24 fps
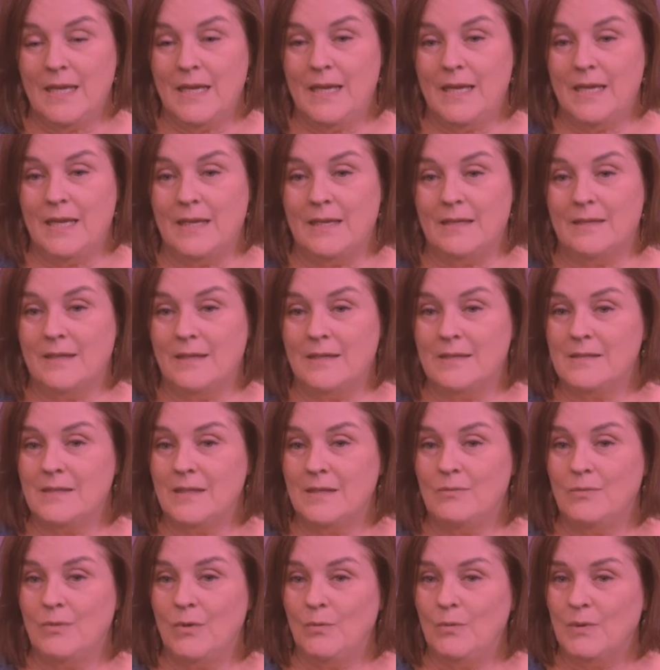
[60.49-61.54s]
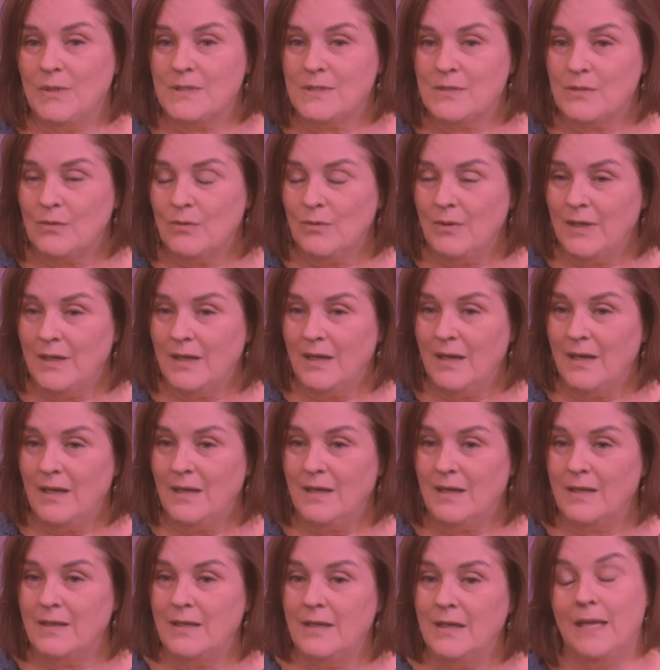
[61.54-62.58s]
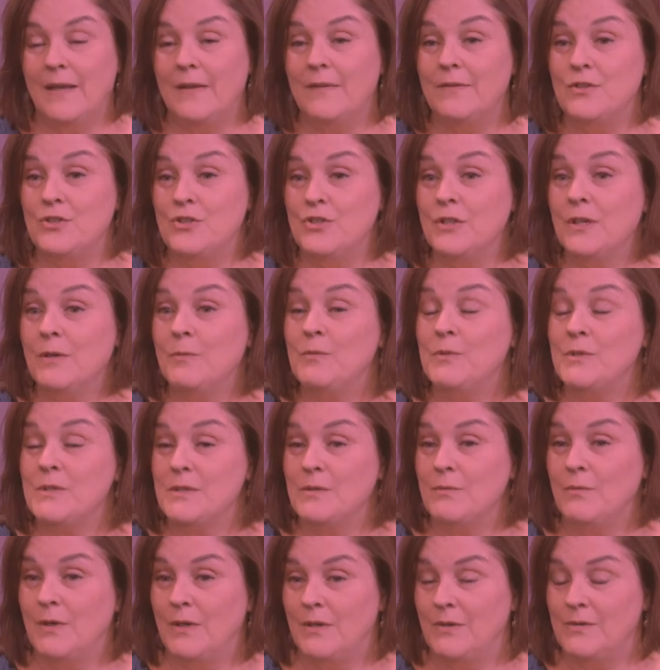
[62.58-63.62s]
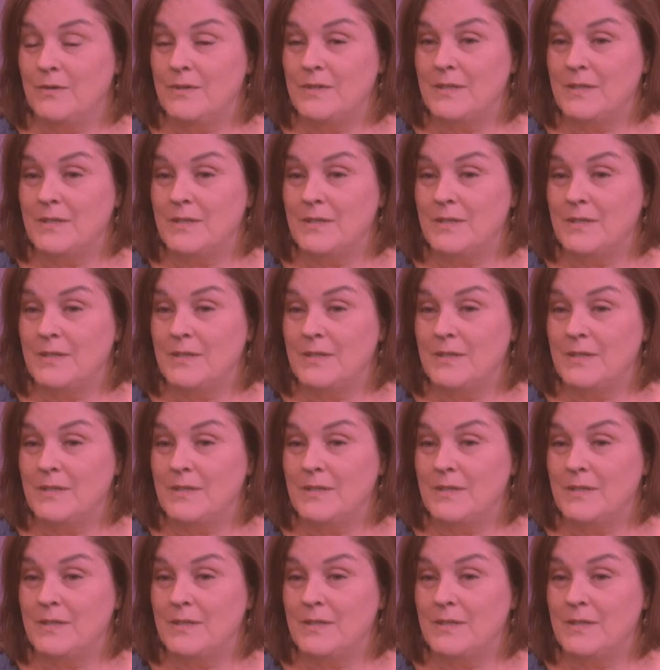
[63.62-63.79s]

And I said, well, what's going on? And Jim was the one who